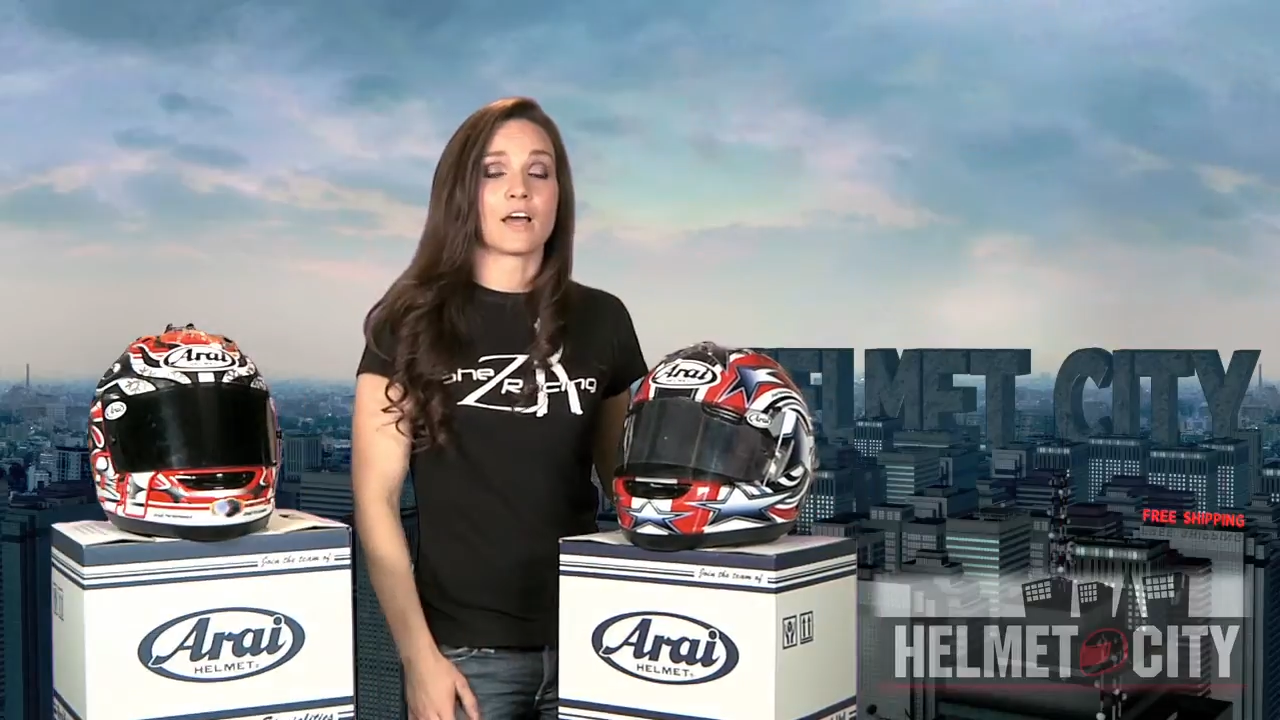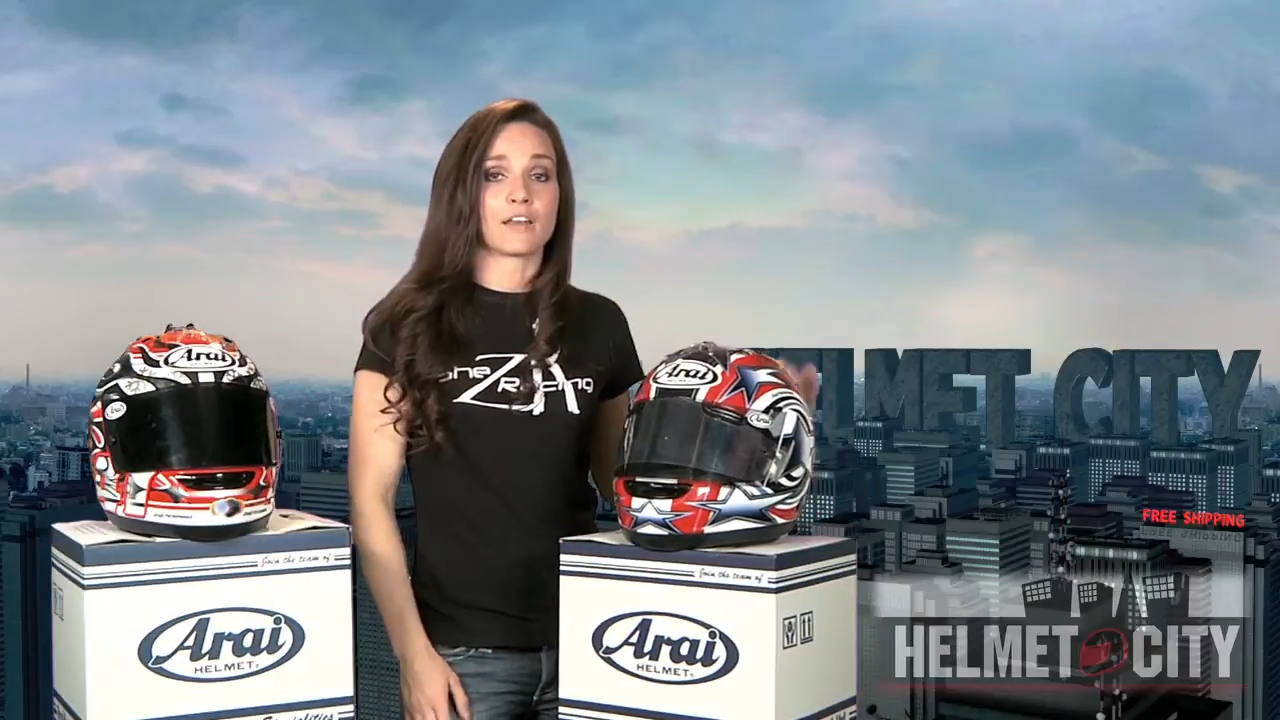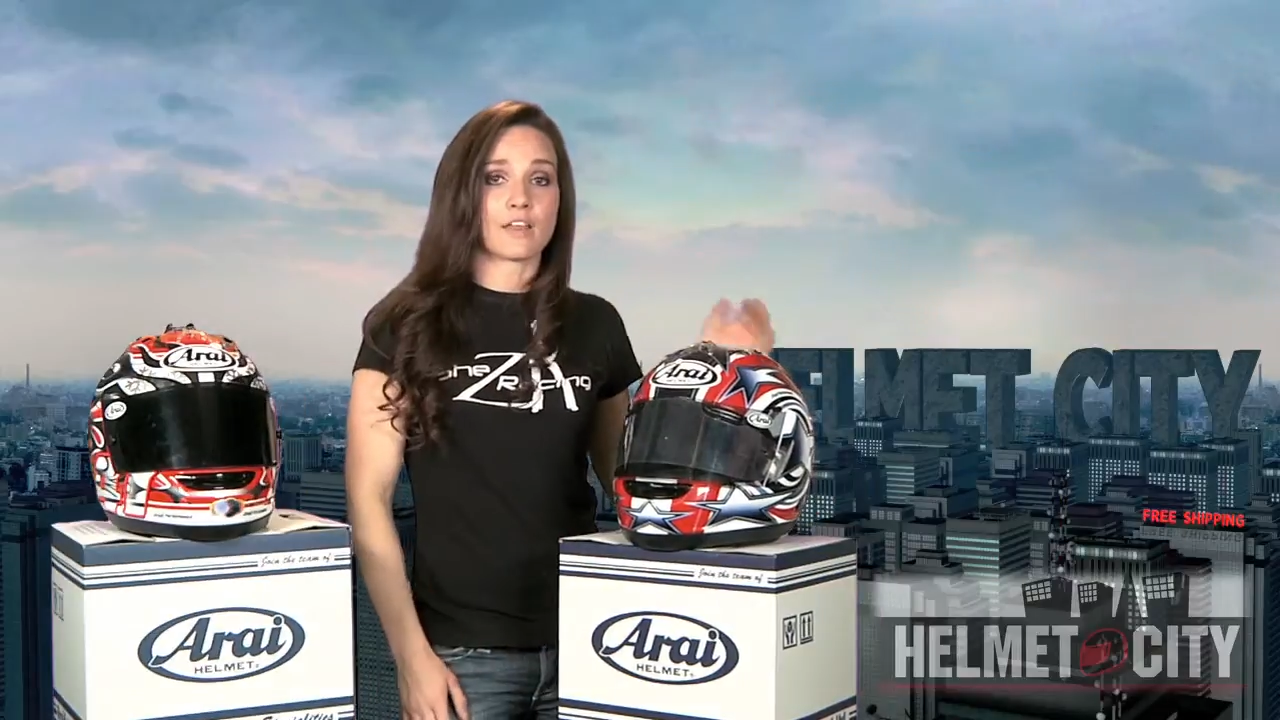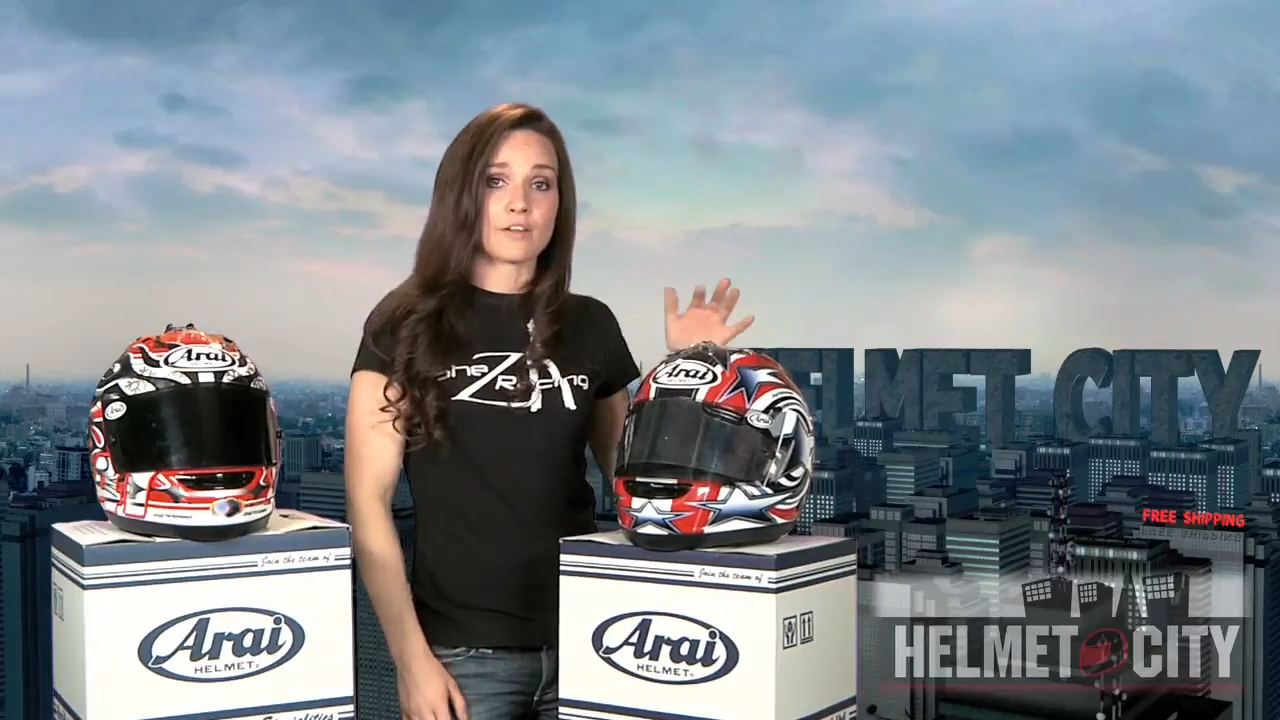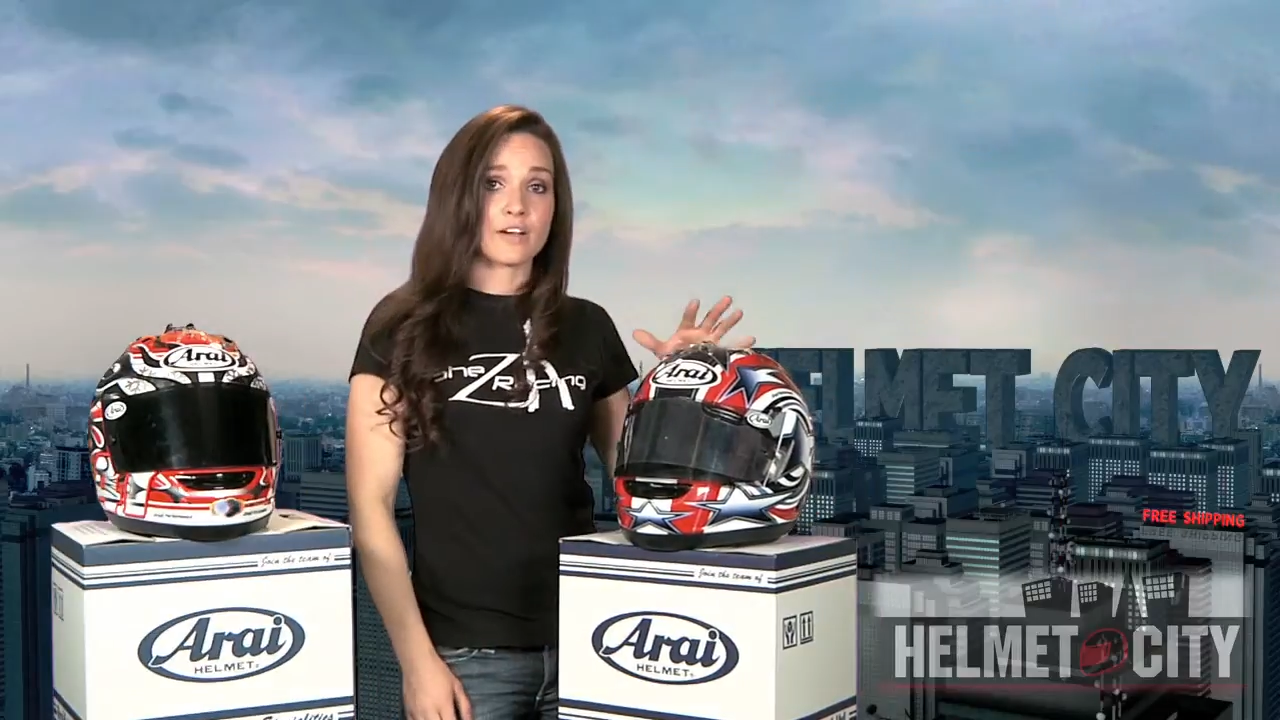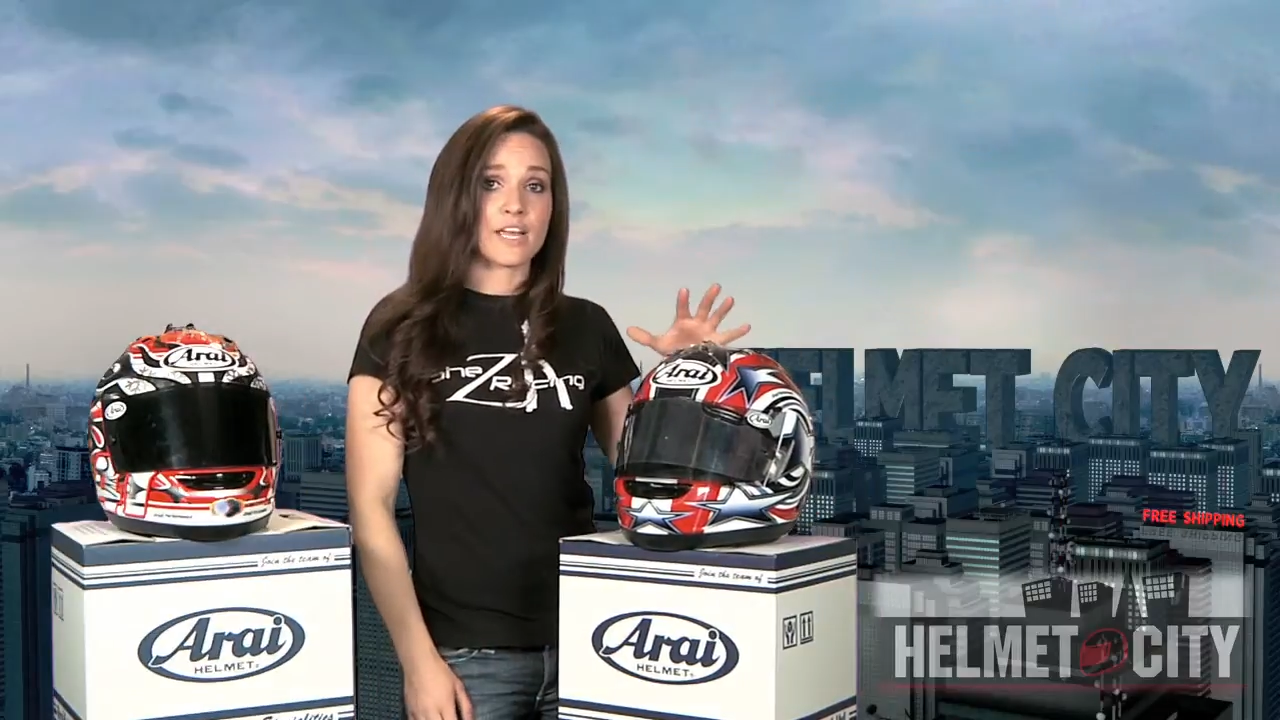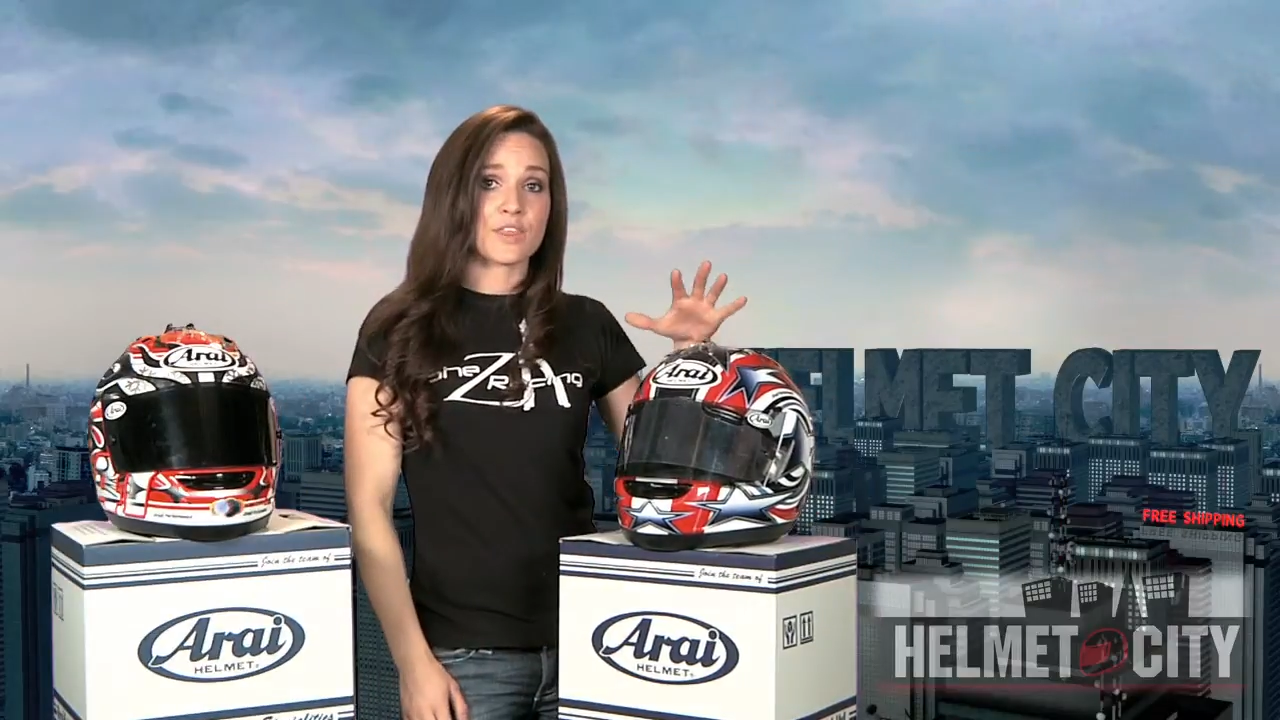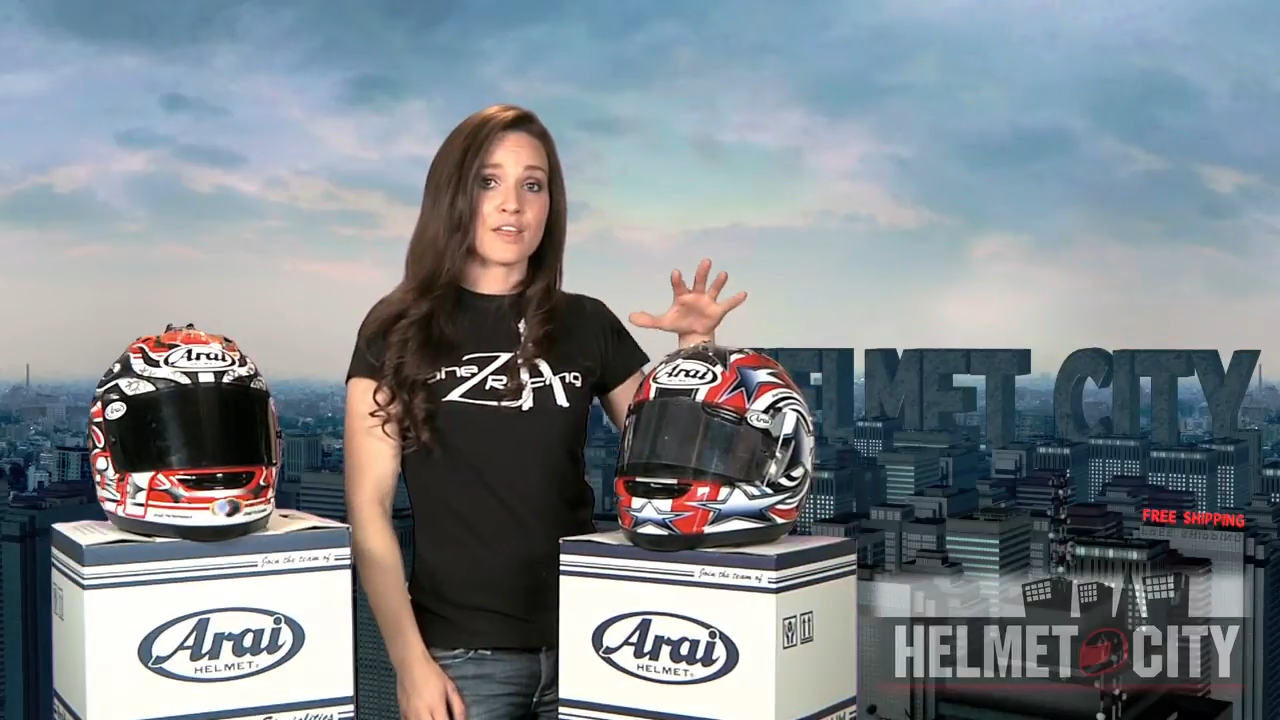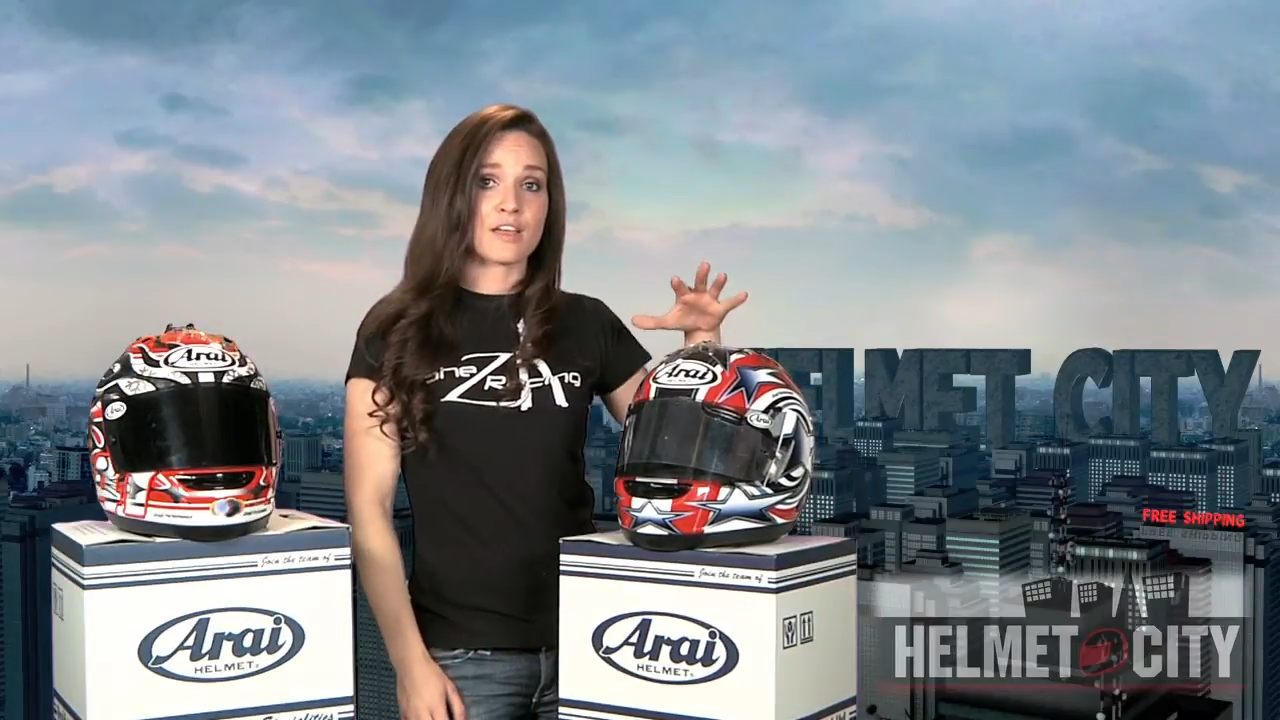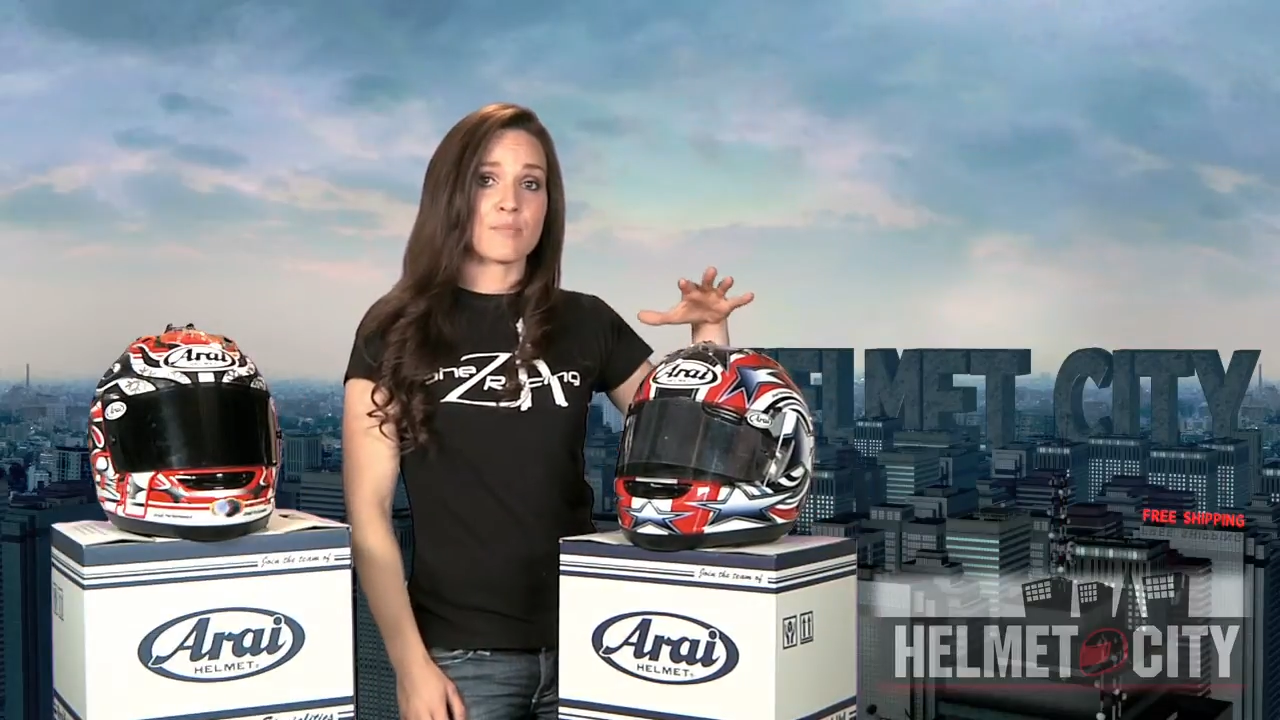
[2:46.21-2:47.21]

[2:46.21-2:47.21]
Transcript: Another great thing